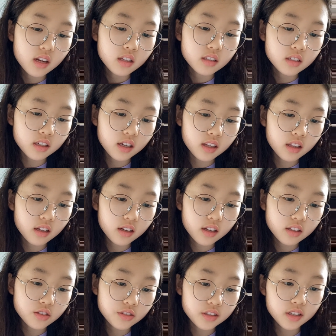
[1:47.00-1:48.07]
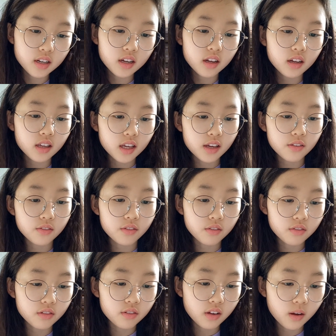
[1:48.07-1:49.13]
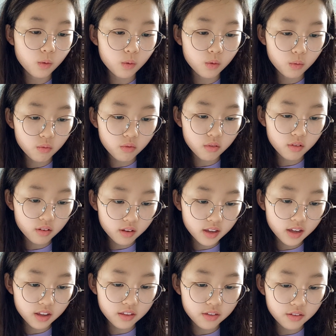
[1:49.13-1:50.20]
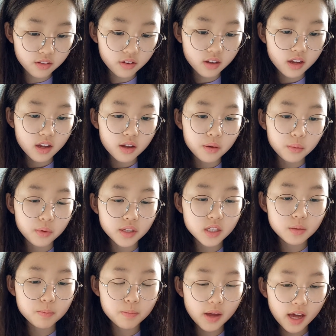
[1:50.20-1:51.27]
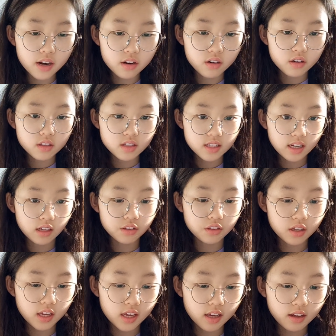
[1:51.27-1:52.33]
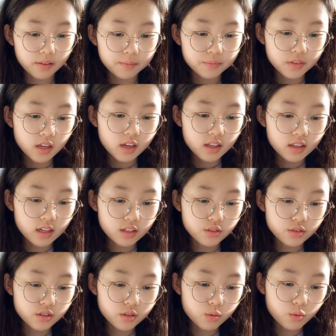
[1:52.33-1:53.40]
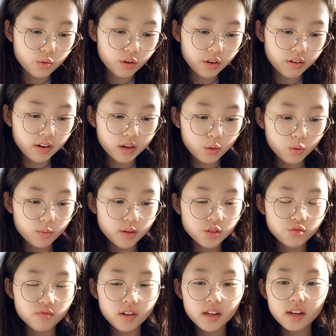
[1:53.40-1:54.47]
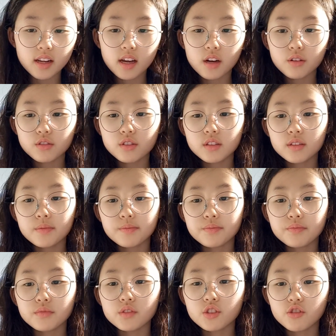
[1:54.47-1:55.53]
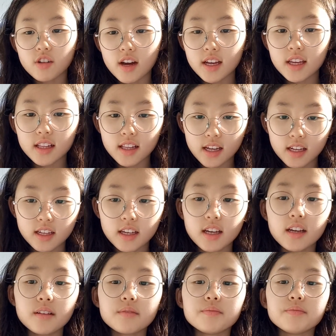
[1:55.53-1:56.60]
Cocky Locky turned even. We'd better tell the king. They turned a corner and almost ran down Dracky Lakey.